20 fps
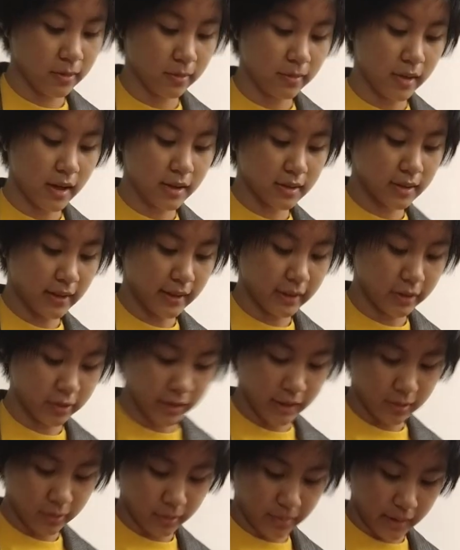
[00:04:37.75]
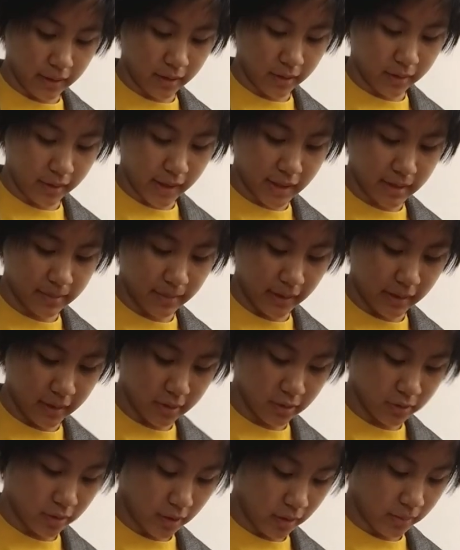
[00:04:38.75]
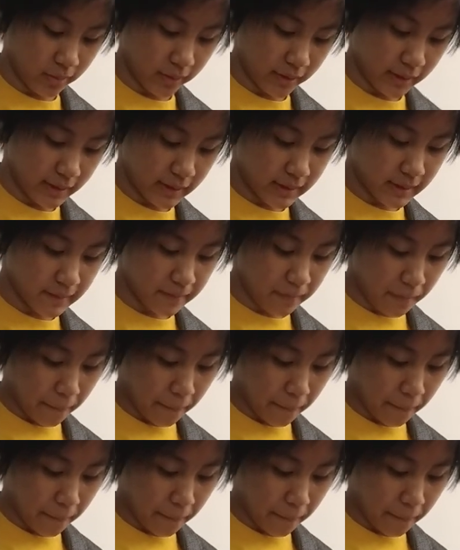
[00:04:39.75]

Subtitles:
The rustling trees were being caressed by the strong breeze.